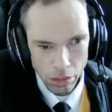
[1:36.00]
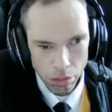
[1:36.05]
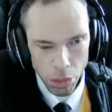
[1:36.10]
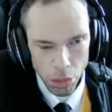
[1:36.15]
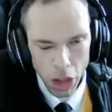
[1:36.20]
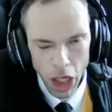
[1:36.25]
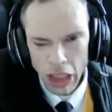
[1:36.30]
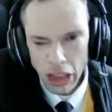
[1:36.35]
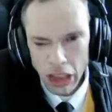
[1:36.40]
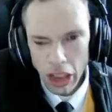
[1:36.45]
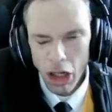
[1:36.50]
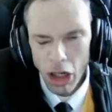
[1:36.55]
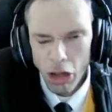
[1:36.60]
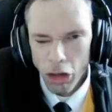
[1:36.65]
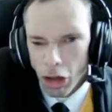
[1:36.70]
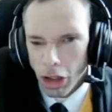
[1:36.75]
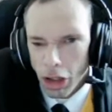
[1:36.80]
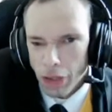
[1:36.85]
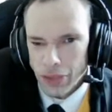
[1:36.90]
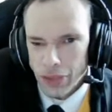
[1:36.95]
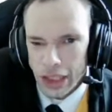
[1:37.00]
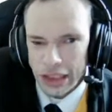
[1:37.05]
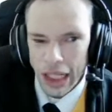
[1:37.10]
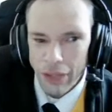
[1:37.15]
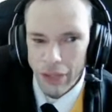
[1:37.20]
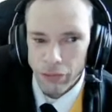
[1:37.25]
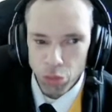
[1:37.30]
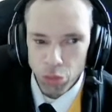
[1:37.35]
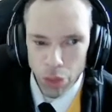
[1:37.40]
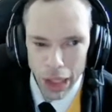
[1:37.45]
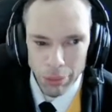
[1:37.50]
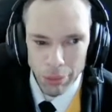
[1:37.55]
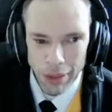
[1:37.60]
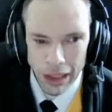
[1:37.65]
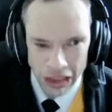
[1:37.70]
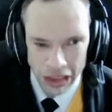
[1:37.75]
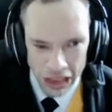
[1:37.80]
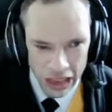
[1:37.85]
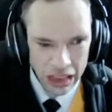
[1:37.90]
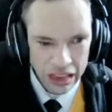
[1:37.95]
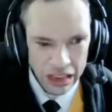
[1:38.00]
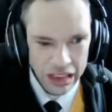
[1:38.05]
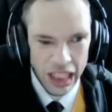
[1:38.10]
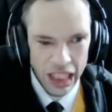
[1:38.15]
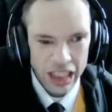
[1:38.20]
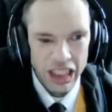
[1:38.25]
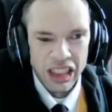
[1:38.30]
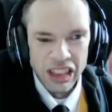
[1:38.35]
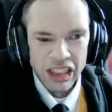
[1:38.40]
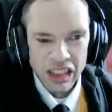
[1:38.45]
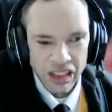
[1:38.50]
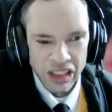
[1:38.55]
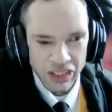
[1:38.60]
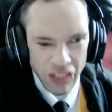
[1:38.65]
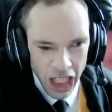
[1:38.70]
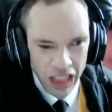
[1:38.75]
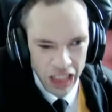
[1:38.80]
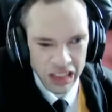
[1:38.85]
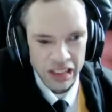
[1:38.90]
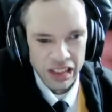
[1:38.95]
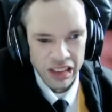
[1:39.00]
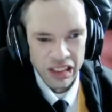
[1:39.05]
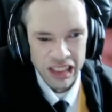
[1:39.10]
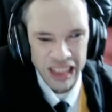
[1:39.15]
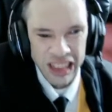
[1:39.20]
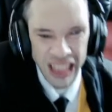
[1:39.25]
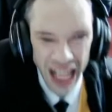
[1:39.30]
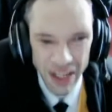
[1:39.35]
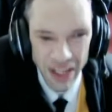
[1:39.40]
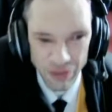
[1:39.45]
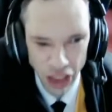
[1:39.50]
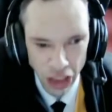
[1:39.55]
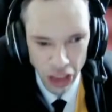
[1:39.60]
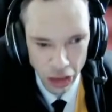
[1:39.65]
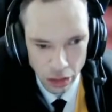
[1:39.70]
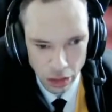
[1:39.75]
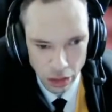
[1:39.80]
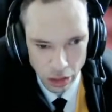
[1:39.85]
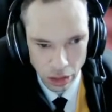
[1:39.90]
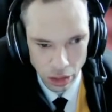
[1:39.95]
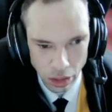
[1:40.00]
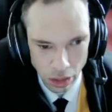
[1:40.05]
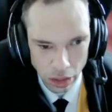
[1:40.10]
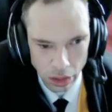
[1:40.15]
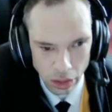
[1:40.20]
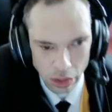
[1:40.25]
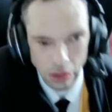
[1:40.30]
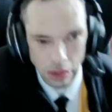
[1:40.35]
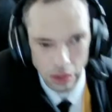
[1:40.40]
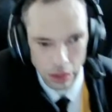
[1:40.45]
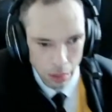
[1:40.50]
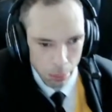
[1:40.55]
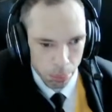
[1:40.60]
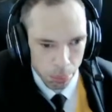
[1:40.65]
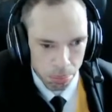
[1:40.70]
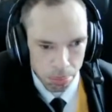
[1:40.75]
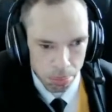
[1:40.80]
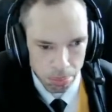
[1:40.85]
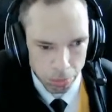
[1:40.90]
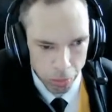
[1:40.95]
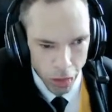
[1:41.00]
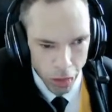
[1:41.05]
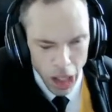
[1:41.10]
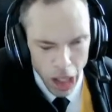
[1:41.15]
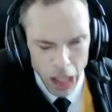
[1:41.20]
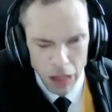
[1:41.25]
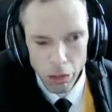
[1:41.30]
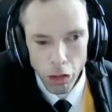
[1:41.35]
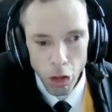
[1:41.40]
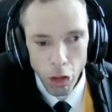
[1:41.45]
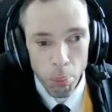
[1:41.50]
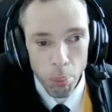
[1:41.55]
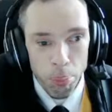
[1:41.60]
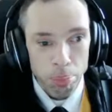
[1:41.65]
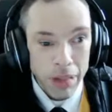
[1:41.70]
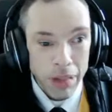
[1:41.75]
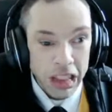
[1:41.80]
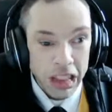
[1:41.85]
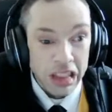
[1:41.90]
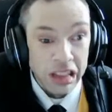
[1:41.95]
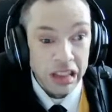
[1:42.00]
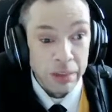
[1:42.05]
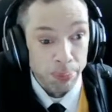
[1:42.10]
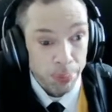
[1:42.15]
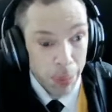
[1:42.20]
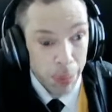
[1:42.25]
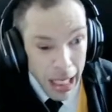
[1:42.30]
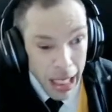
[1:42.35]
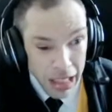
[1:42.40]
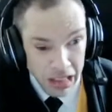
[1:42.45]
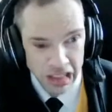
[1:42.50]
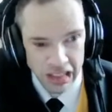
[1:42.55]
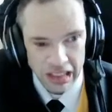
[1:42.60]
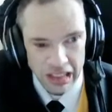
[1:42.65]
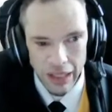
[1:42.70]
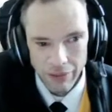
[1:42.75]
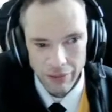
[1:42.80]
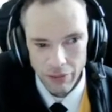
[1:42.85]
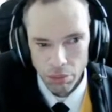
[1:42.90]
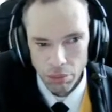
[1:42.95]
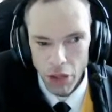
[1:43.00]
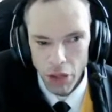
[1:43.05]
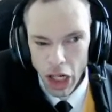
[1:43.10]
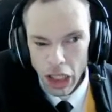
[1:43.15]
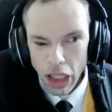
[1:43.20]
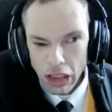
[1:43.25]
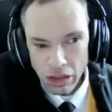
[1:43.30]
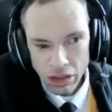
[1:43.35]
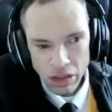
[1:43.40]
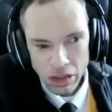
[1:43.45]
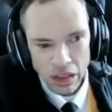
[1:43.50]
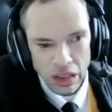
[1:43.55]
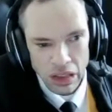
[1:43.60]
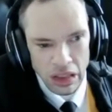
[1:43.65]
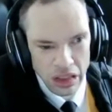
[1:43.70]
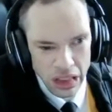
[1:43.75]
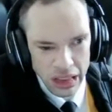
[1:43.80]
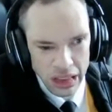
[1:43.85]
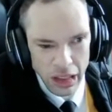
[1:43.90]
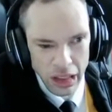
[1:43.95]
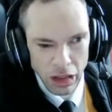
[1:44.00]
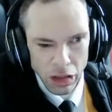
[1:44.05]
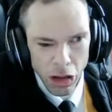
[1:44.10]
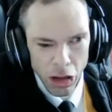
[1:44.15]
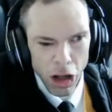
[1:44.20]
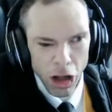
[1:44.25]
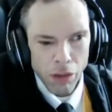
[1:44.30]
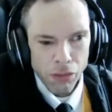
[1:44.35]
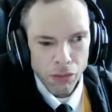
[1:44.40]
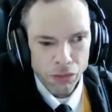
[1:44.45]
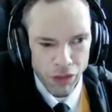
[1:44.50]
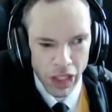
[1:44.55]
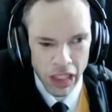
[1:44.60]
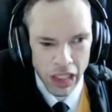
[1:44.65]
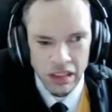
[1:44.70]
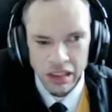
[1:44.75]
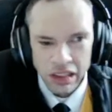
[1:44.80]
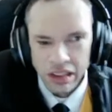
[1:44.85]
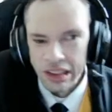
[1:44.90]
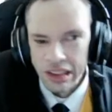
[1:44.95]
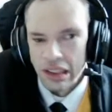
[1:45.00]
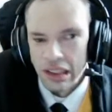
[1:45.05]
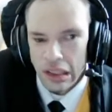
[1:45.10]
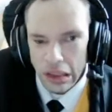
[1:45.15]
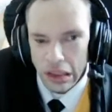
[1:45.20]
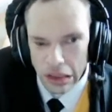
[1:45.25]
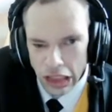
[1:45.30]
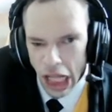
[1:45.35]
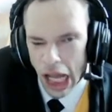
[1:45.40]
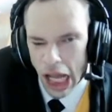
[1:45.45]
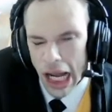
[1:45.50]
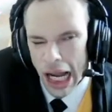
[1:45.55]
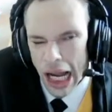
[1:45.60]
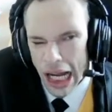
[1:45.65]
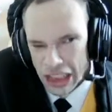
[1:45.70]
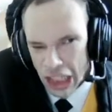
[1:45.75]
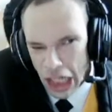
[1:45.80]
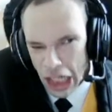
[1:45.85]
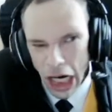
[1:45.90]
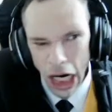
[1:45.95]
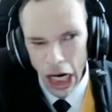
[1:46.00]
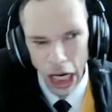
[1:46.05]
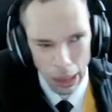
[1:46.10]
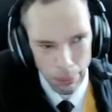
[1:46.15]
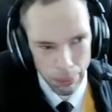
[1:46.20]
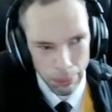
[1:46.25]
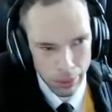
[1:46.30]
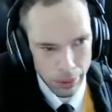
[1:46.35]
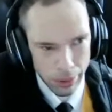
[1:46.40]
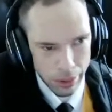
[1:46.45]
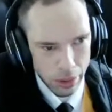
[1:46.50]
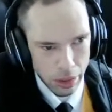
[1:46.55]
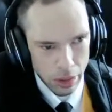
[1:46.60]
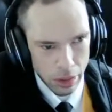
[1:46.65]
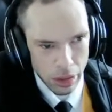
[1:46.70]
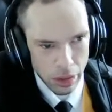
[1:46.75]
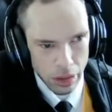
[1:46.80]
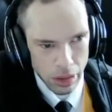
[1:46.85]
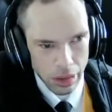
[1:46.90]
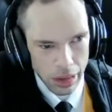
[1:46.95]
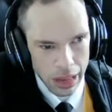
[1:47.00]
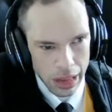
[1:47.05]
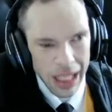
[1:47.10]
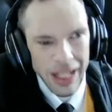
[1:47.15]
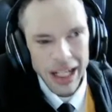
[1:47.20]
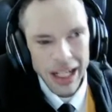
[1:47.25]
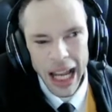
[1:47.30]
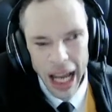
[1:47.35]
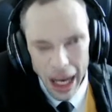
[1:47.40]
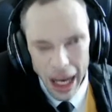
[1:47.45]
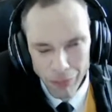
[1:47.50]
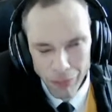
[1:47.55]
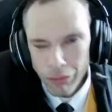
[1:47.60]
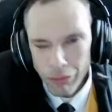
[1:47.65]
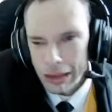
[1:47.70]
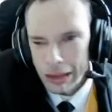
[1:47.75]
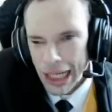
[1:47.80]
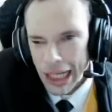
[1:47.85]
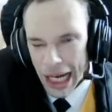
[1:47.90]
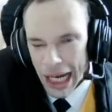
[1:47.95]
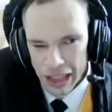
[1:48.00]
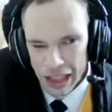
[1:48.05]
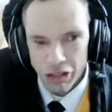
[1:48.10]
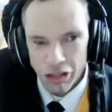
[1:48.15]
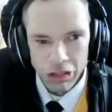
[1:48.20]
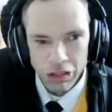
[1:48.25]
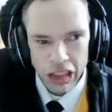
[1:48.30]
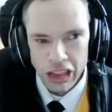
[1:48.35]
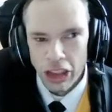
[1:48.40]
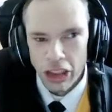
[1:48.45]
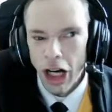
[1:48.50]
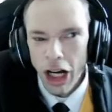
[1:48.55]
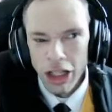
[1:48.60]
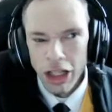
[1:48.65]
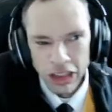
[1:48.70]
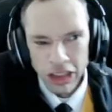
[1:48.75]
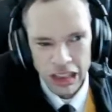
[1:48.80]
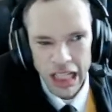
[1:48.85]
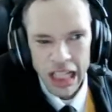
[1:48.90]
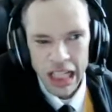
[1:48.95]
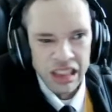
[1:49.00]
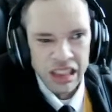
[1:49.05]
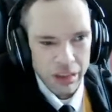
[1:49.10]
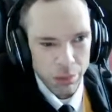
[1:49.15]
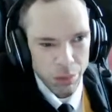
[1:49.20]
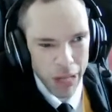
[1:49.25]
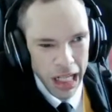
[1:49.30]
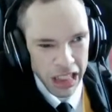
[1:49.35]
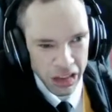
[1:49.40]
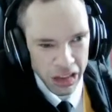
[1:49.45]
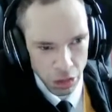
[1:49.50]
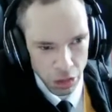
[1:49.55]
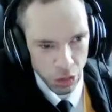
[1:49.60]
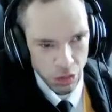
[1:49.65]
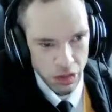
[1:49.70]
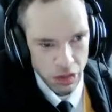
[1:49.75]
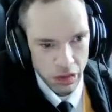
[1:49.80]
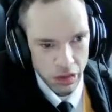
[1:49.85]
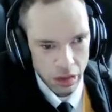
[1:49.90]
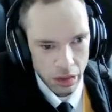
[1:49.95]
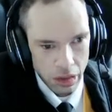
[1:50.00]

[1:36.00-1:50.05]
right? A lot of us have way keys that link us together, right? Or bring us back together, right? There's a lot of things that add up in every angle. You can't change the record,